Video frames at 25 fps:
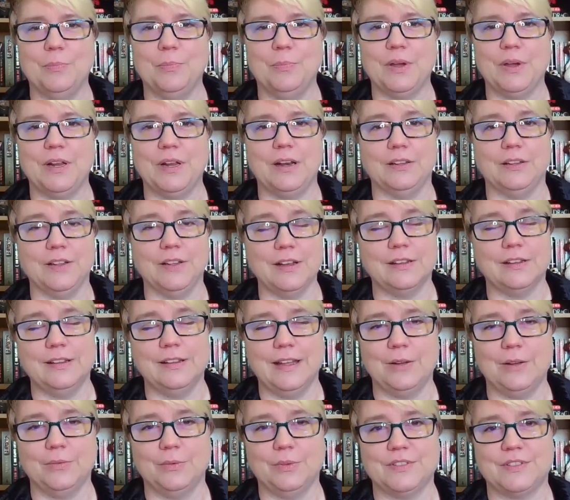But
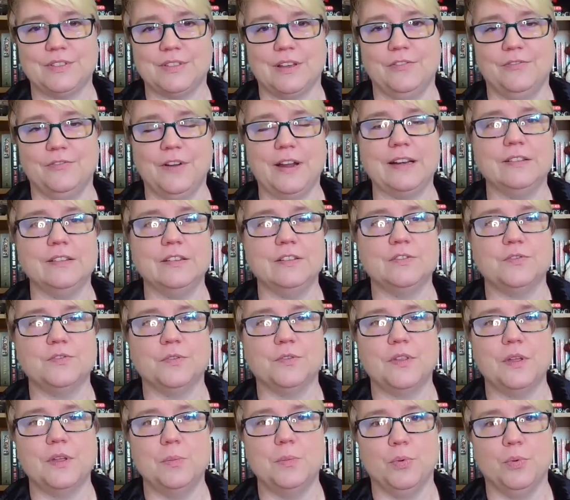luckily, I was a
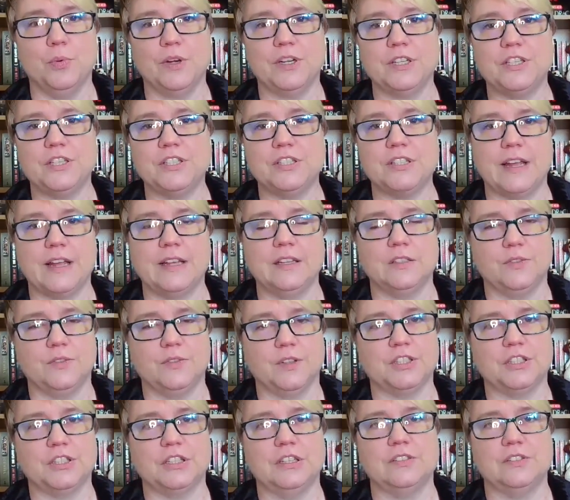finalist for the British
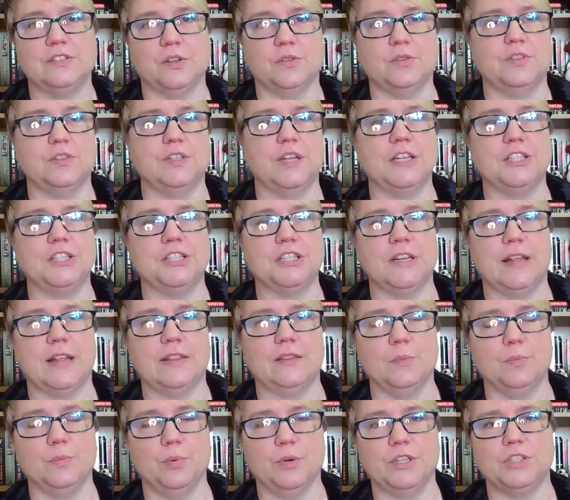Science Fiction Association
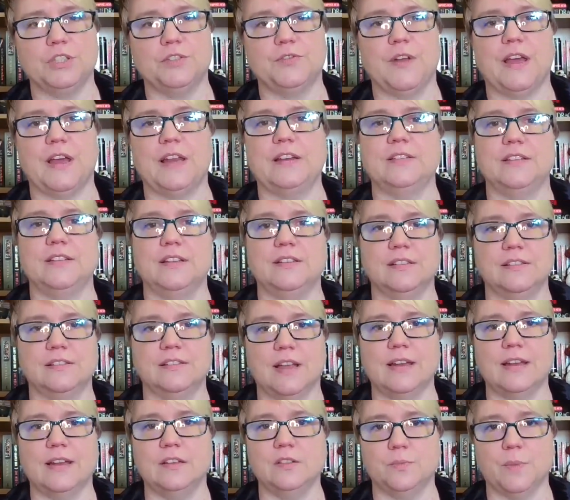and the British Fantasy
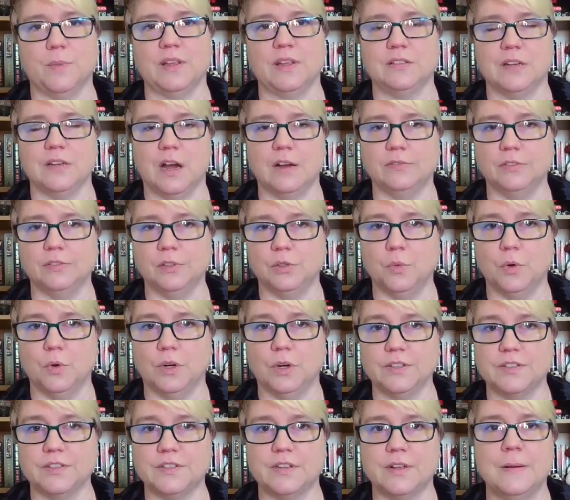Society's Best Novel
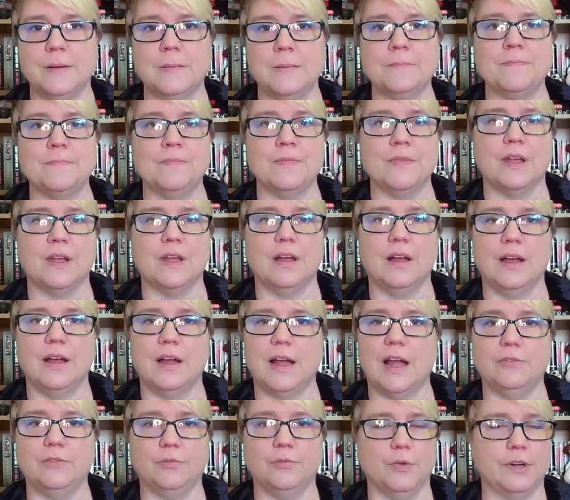Awards.
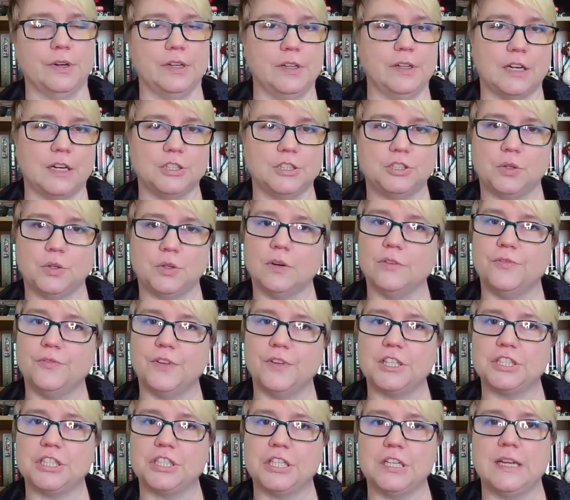I've written a lot of short
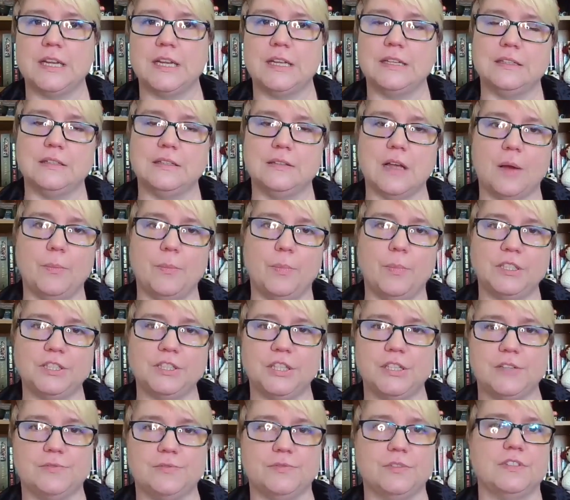fiction in a
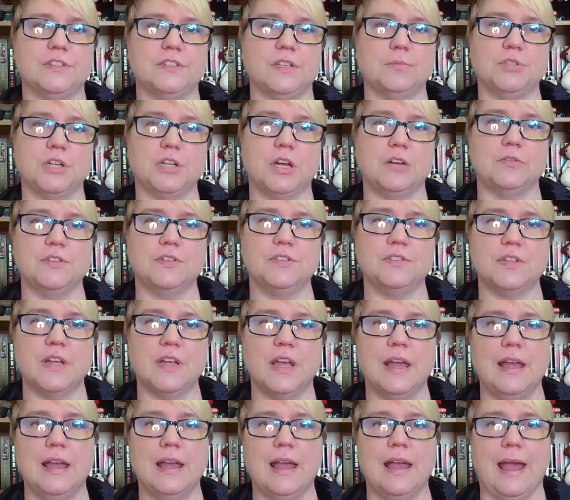bunch of different subgenres,
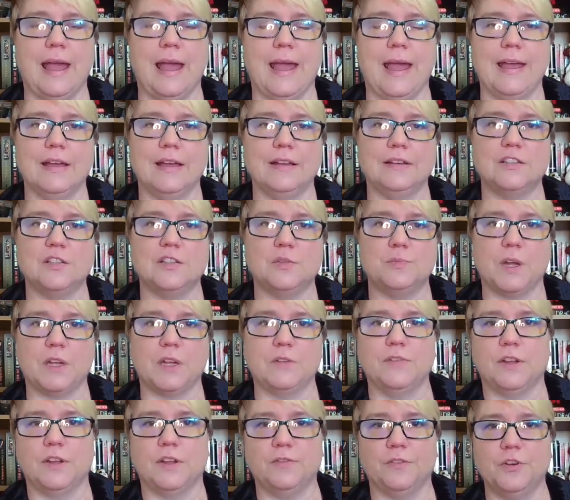and
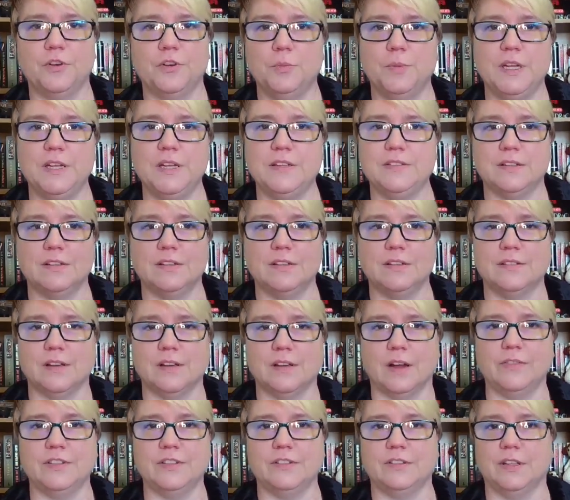SpecFic for Newbies is
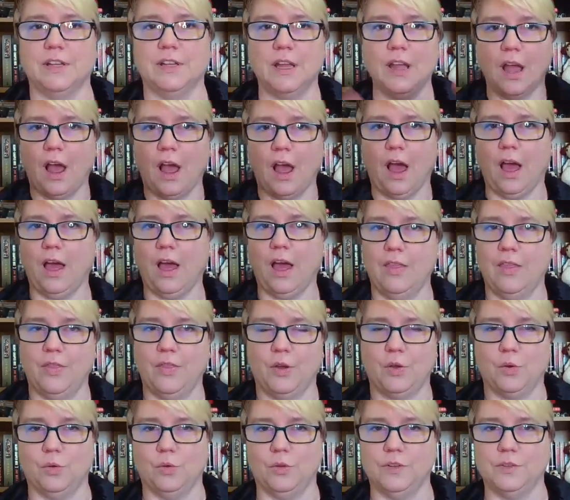obviously
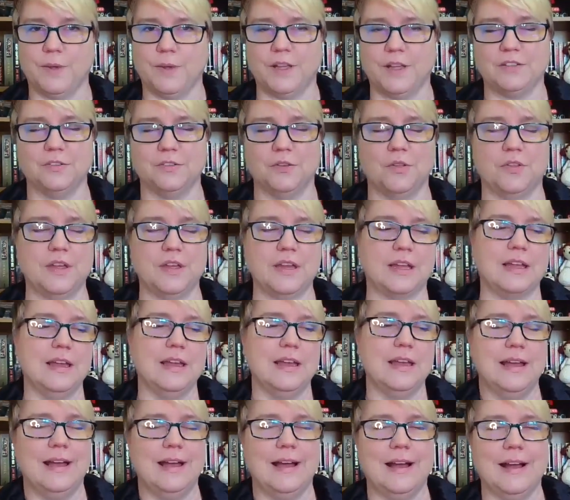the coolest, best new thing.
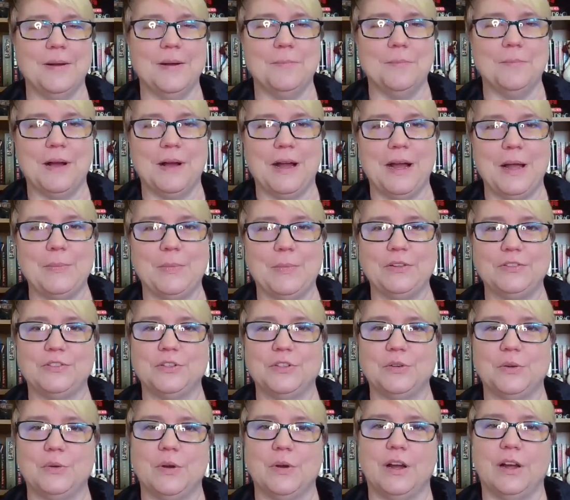I'm
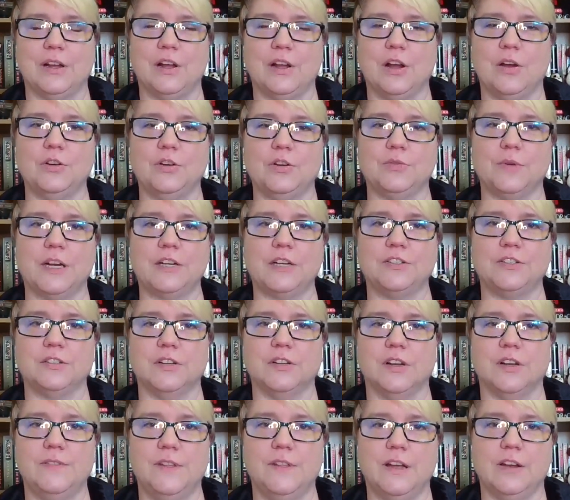also a
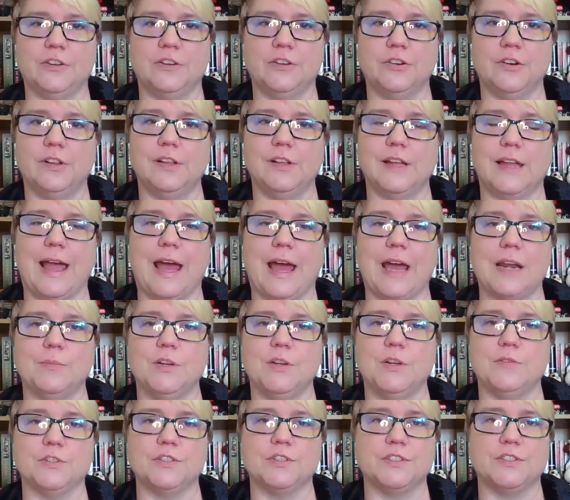co-director of the Underhill
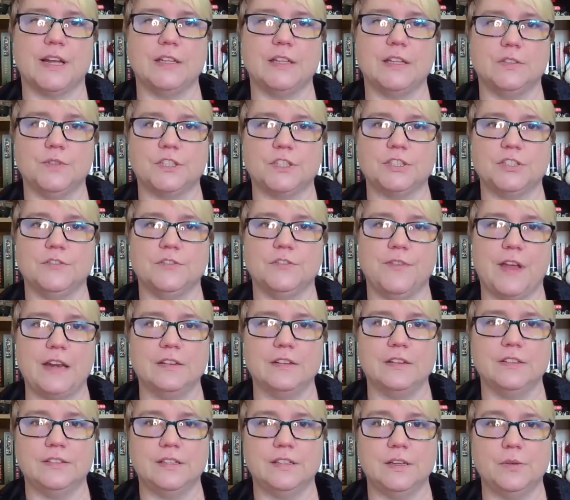Academy for Science Fiction
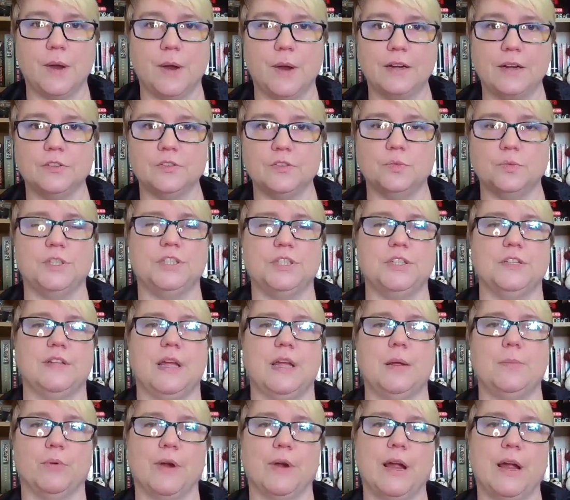Fantasy Writers, which is
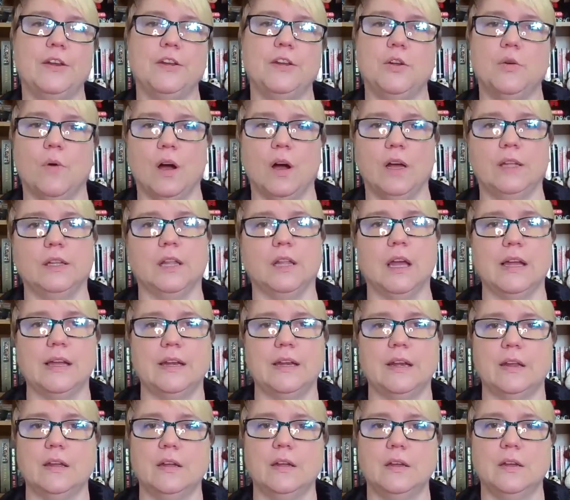a brand new
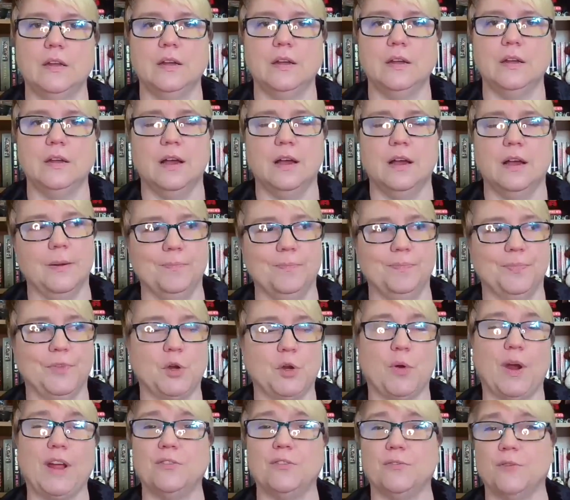online
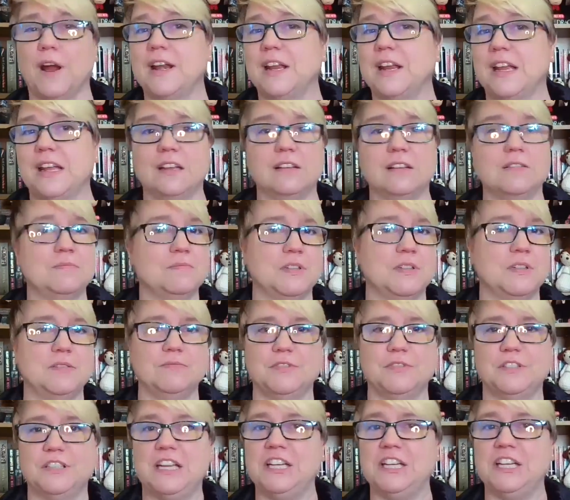creative writing,
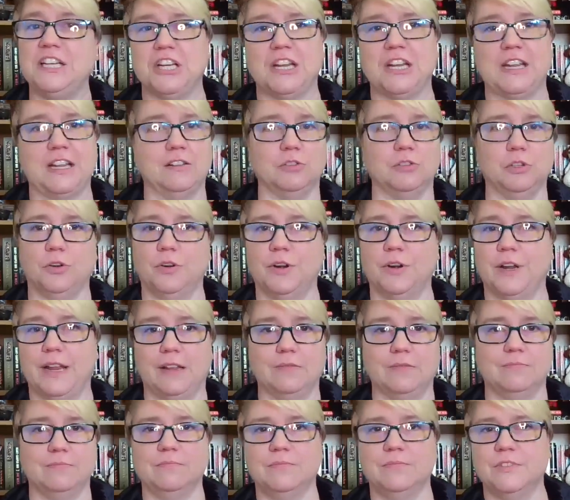teaching,
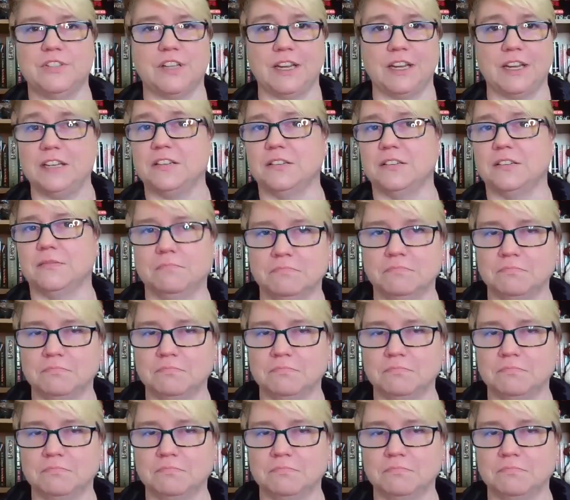learning site.